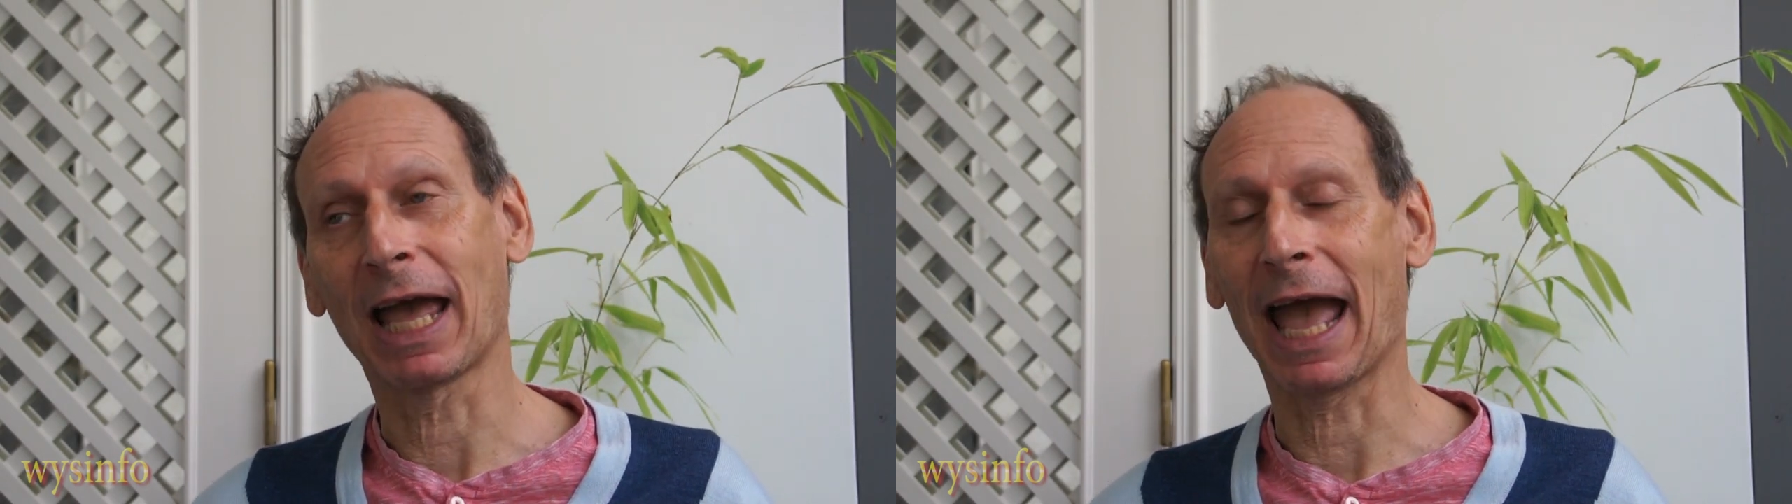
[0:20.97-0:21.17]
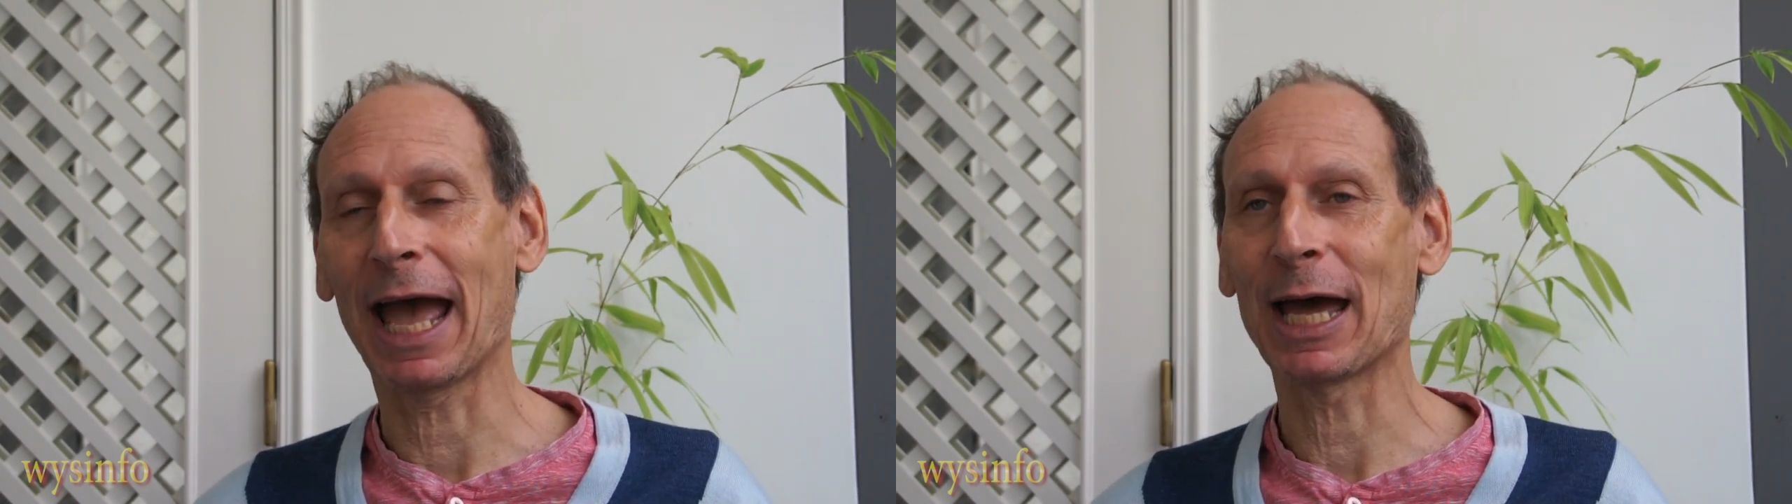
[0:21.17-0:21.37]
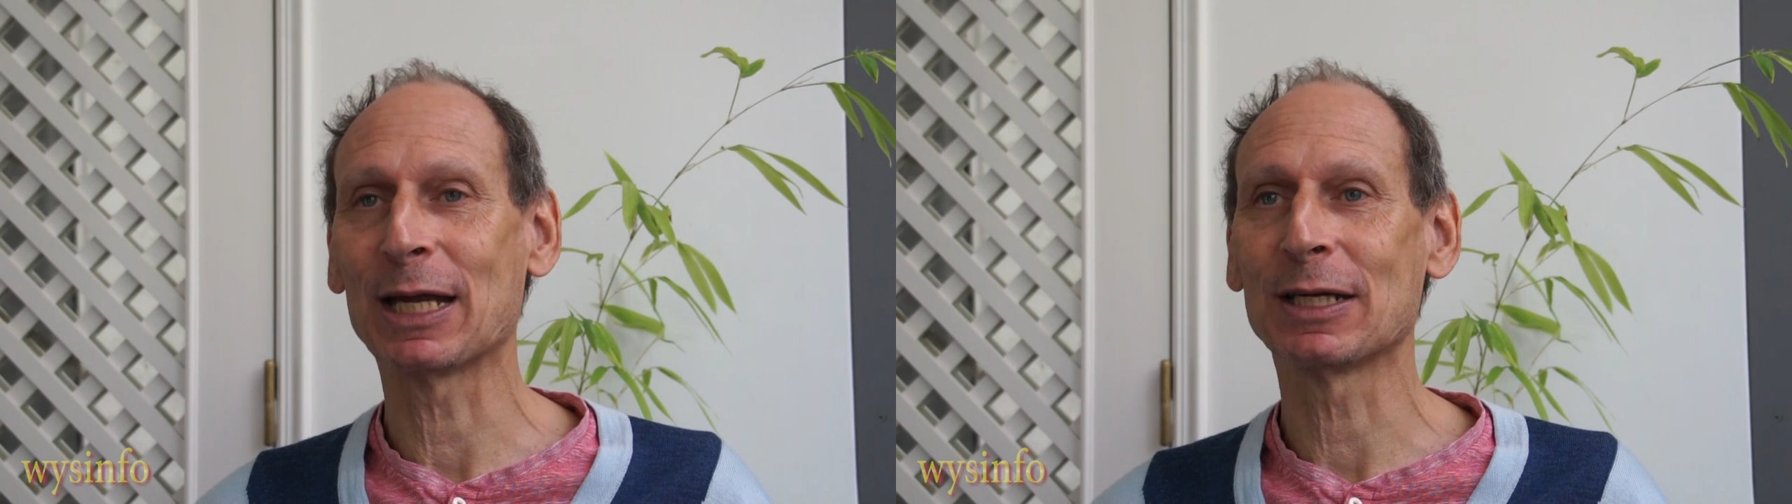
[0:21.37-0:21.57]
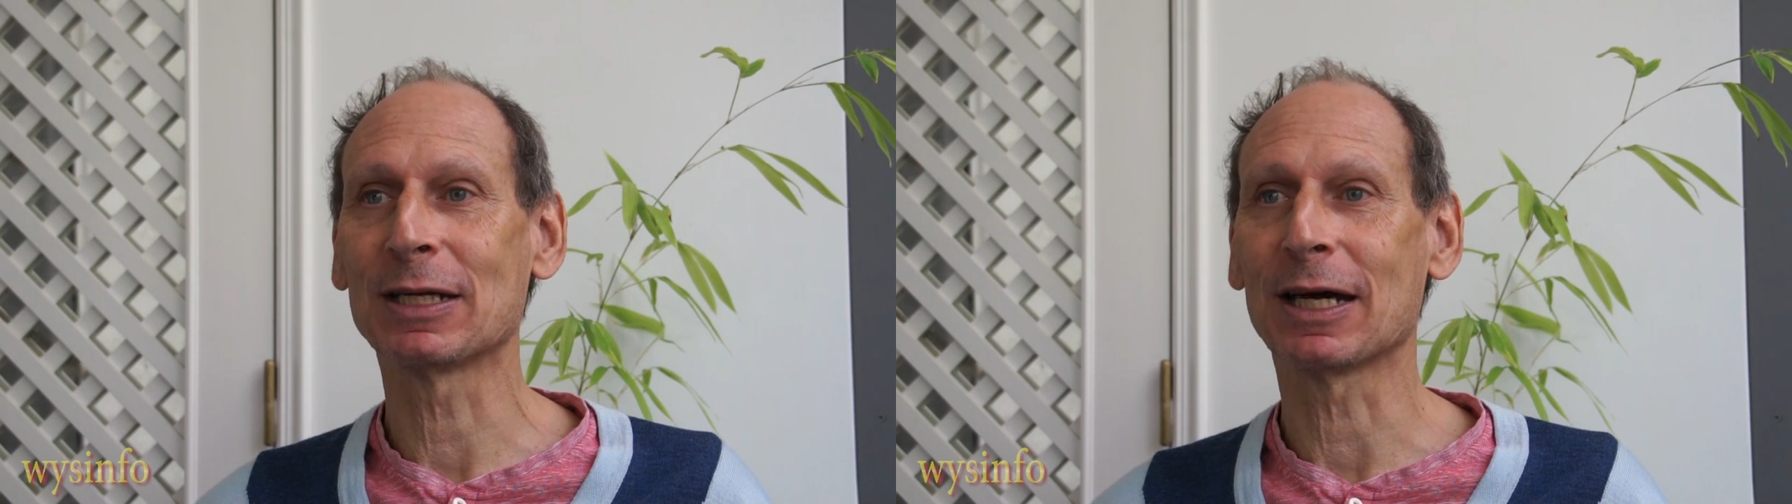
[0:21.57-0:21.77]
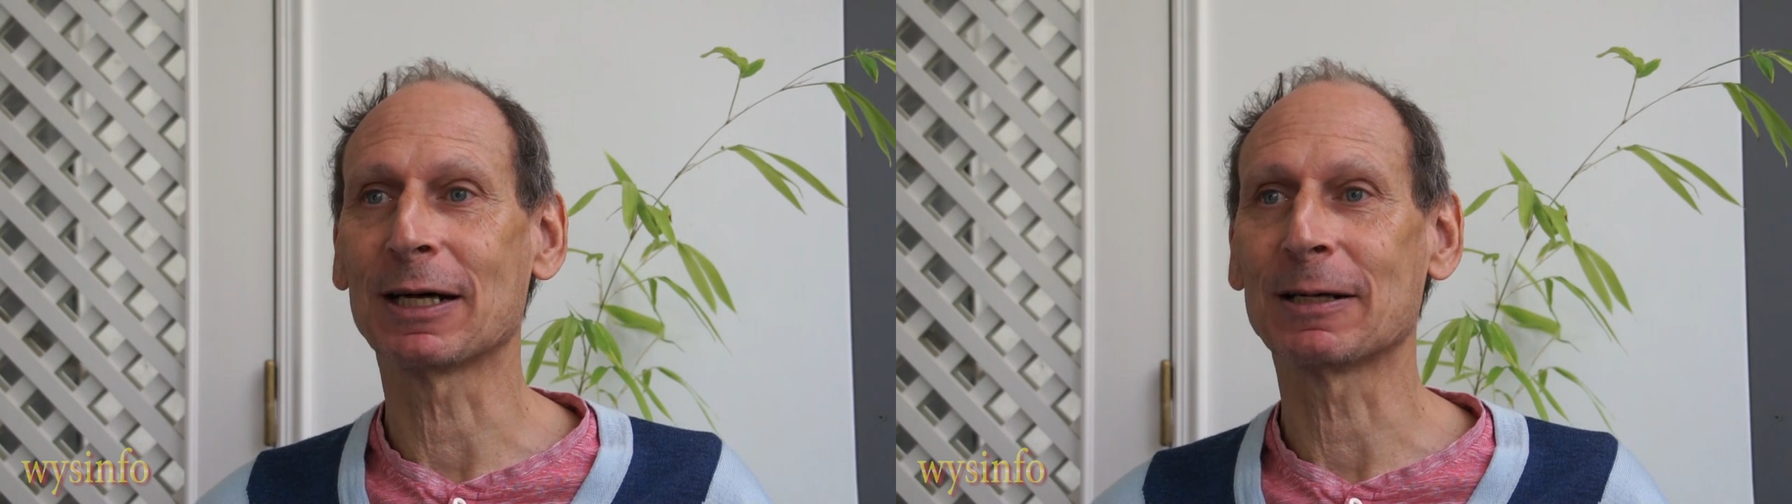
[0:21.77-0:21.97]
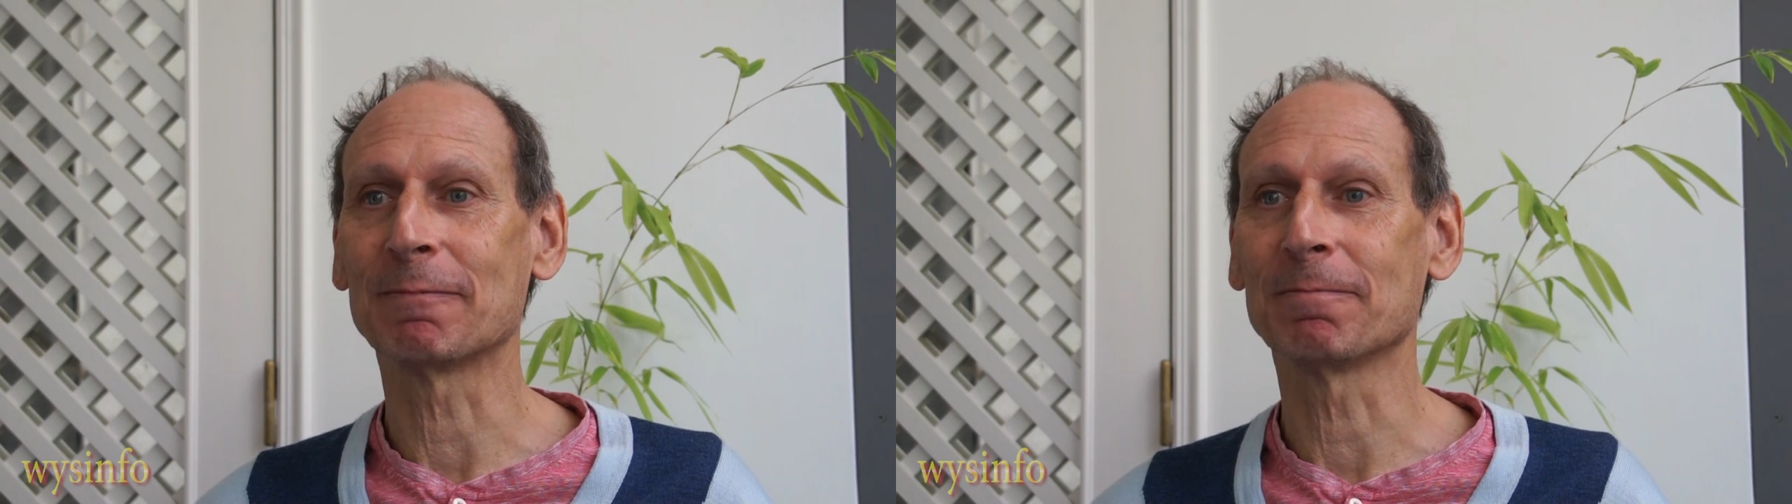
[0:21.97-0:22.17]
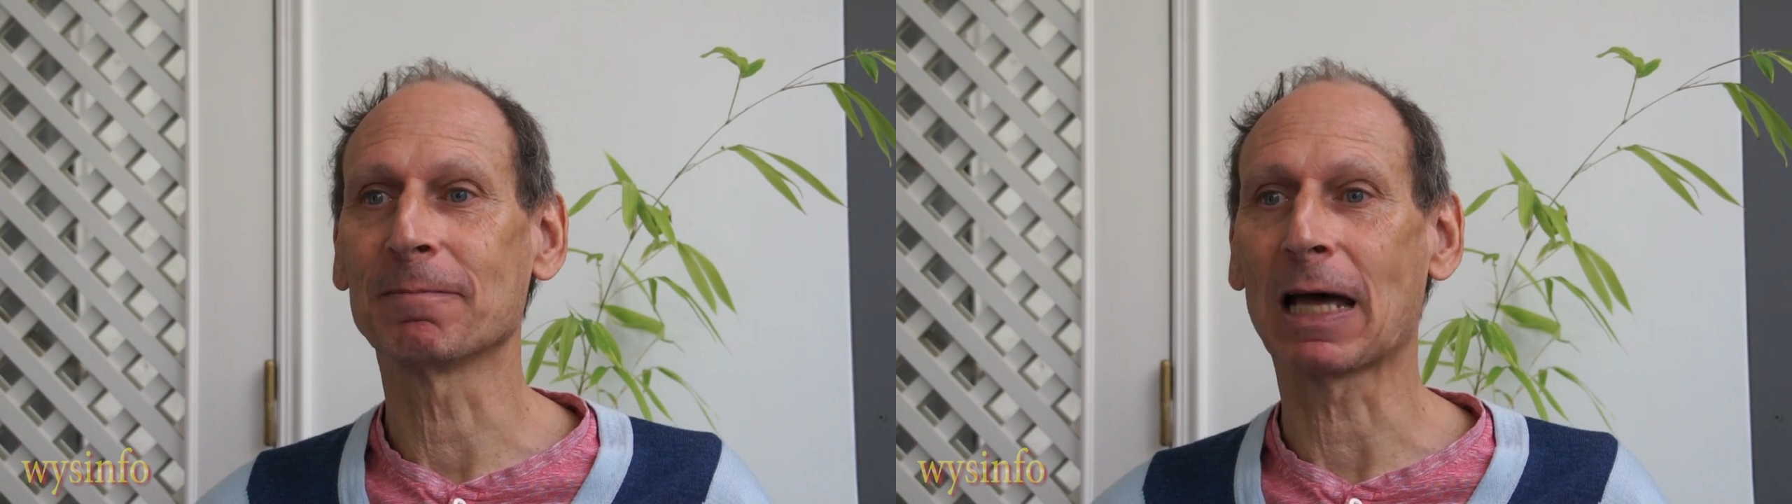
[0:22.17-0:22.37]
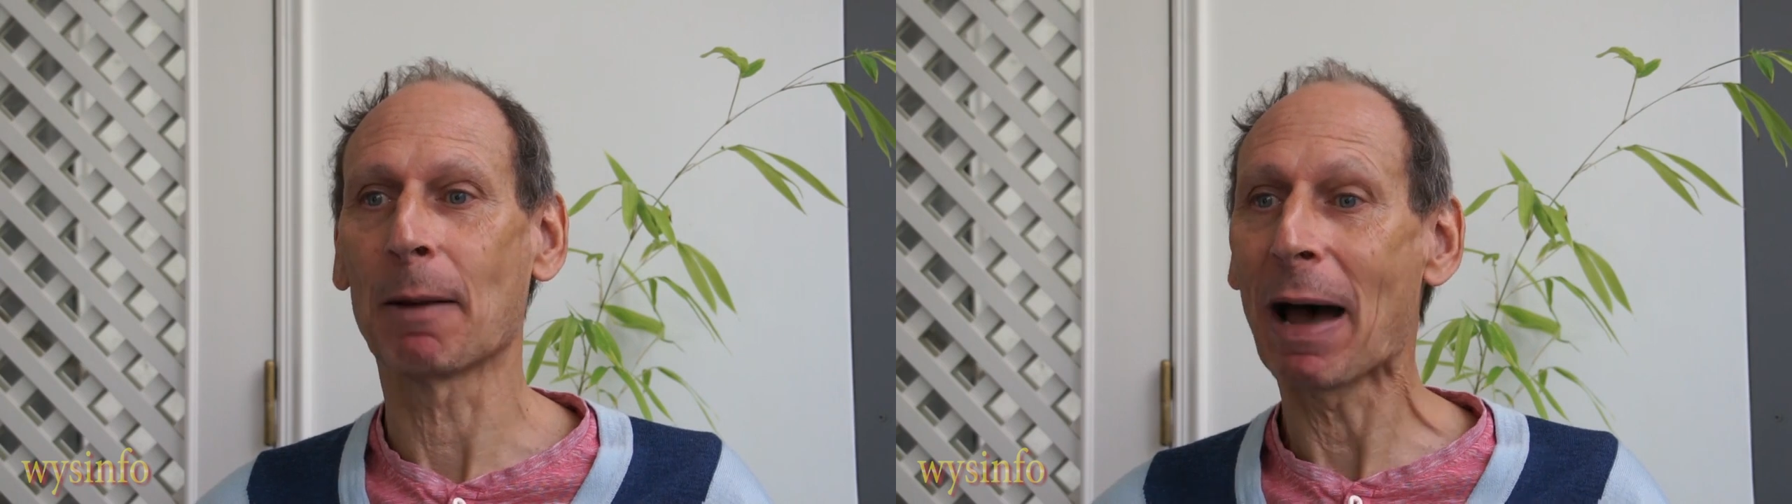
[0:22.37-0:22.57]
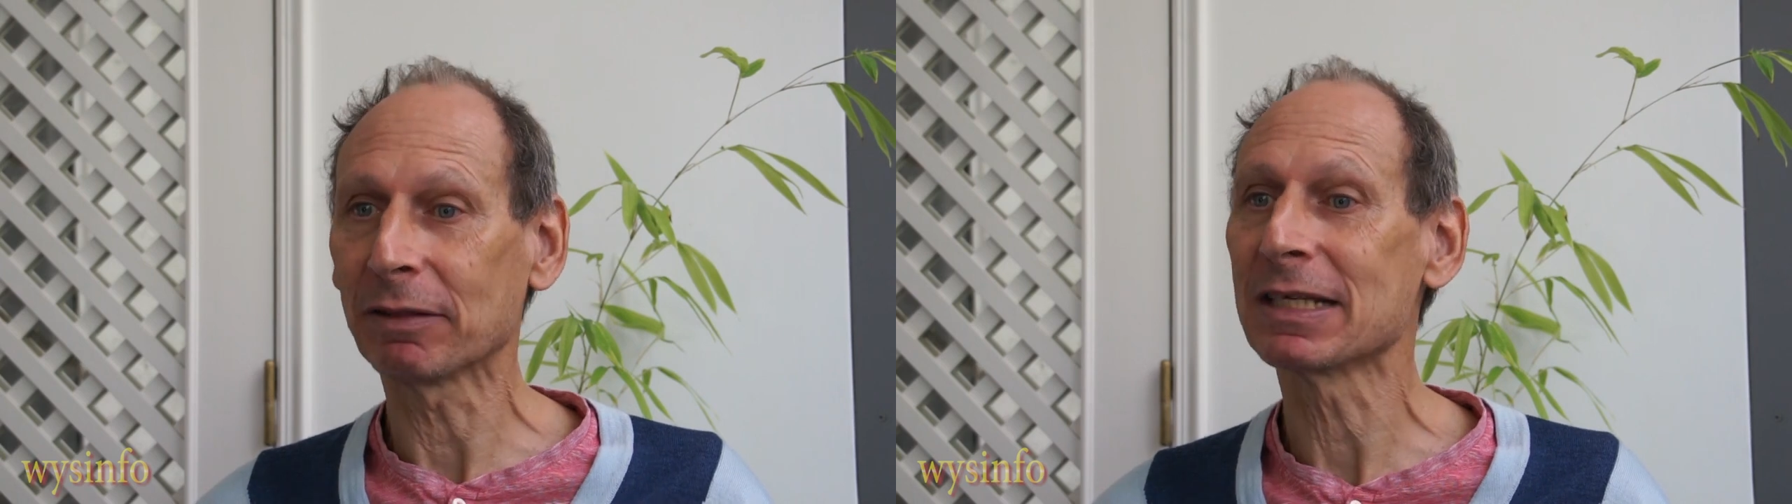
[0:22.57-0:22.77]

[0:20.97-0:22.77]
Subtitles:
And about